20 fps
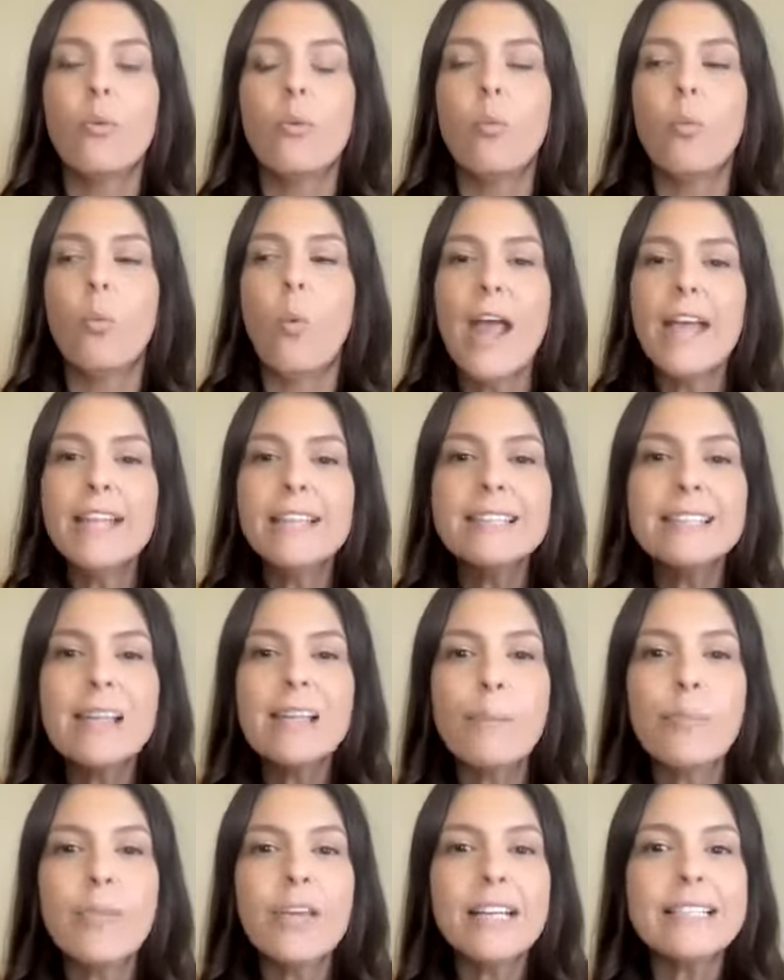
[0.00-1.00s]
when
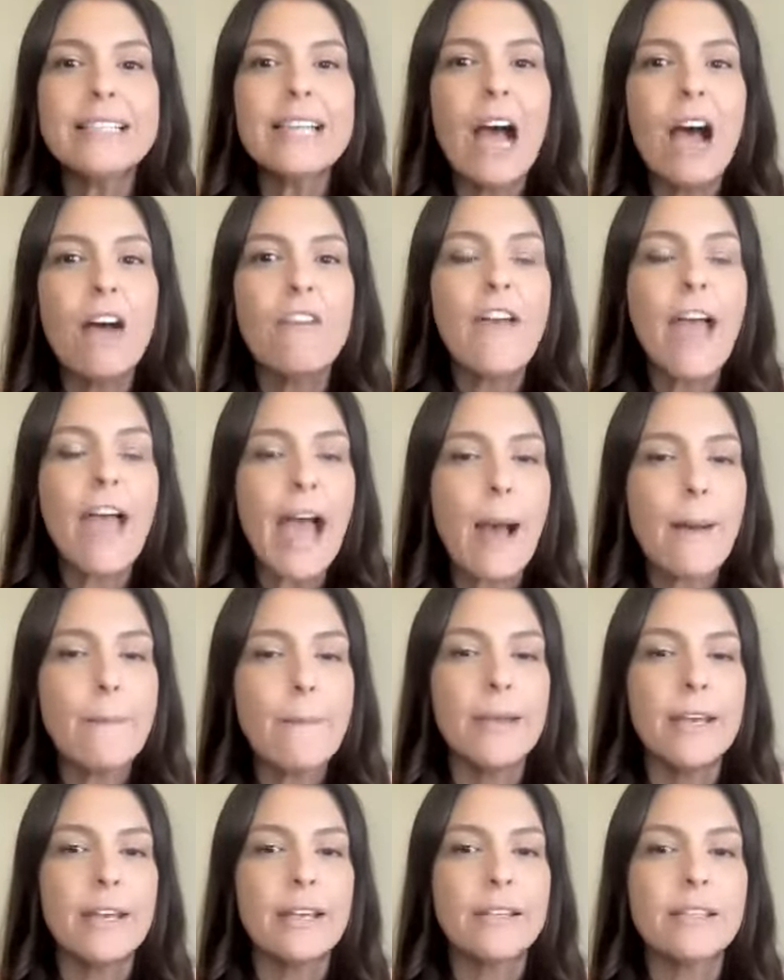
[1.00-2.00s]
something tough
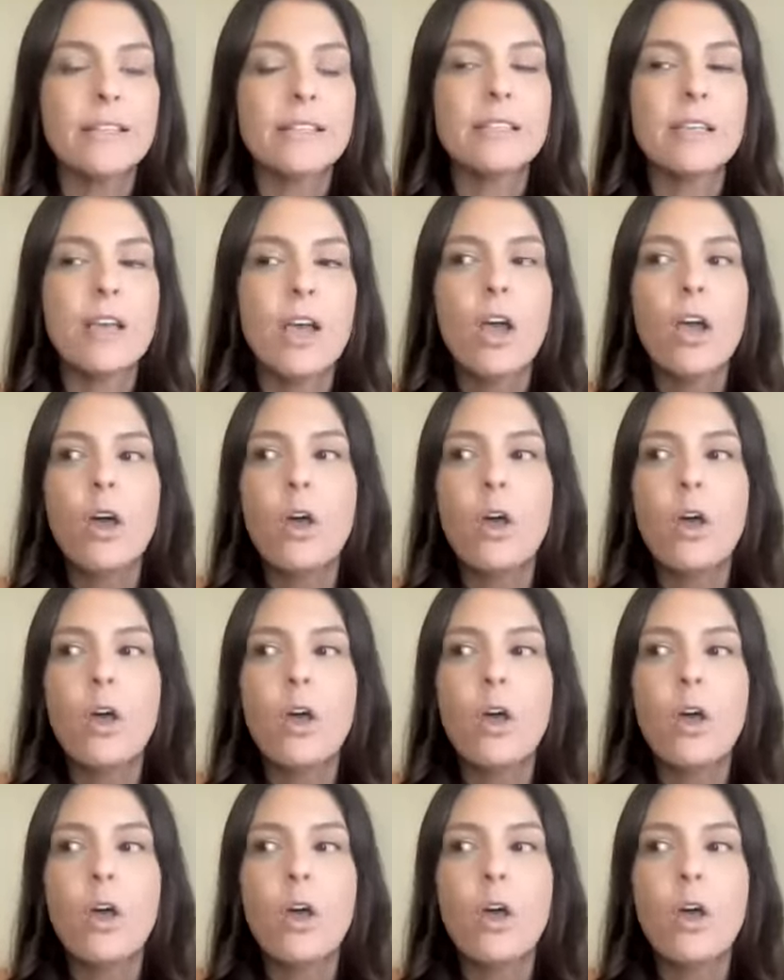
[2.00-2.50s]
happens,